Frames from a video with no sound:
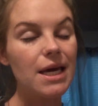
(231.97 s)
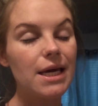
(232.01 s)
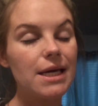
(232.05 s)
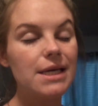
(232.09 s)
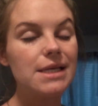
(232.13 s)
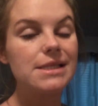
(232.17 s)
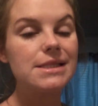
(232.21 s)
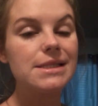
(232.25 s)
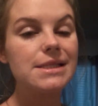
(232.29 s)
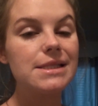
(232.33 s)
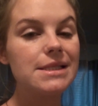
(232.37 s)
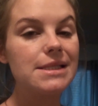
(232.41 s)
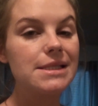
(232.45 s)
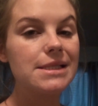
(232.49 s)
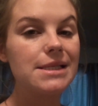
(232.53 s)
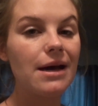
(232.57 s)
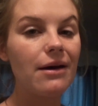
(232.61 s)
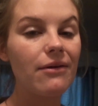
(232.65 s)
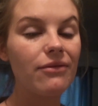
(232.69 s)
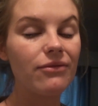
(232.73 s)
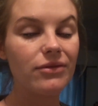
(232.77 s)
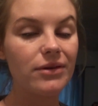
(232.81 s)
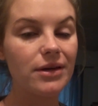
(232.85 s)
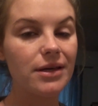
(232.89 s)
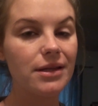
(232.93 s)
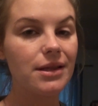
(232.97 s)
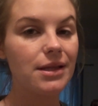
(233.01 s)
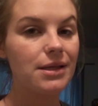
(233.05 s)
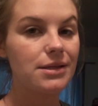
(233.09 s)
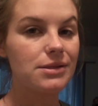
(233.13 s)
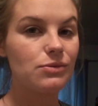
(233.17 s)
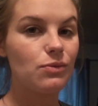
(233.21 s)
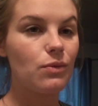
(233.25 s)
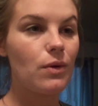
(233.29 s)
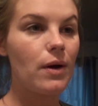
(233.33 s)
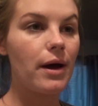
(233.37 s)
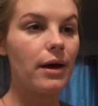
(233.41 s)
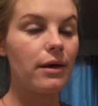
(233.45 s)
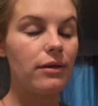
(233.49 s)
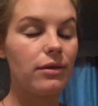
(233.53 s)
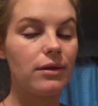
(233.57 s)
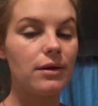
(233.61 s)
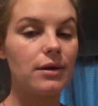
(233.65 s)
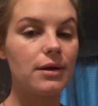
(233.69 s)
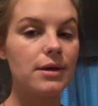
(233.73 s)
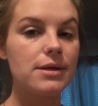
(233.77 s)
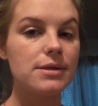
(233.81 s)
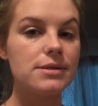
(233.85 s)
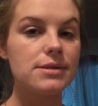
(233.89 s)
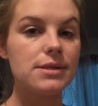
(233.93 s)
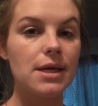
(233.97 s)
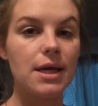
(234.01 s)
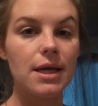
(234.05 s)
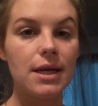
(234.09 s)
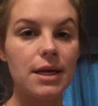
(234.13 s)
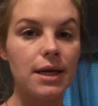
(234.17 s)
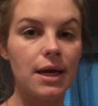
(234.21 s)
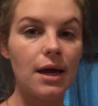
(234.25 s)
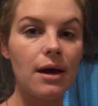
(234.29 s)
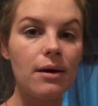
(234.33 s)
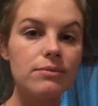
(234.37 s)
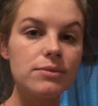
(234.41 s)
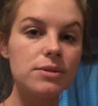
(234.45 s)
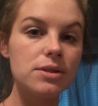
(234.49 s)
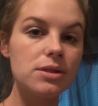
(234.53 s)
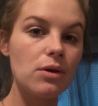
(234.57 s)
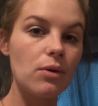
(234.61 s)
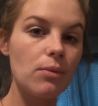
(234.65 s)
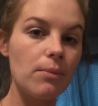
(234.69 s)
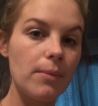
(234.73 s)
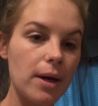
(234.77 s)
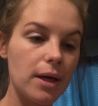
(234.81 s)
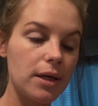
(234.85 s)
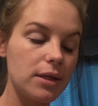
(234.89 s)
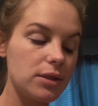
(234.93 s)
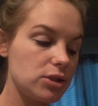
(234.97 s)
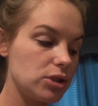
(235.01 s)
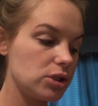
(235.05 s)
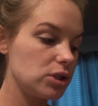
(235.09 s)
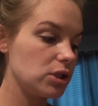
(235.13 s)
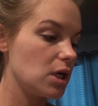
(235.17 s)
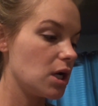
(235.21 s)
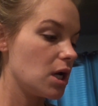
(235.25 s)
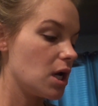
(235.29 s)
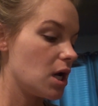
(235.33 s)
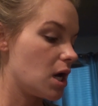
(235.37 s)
He's stuffy. That's why I think he's getting up so much.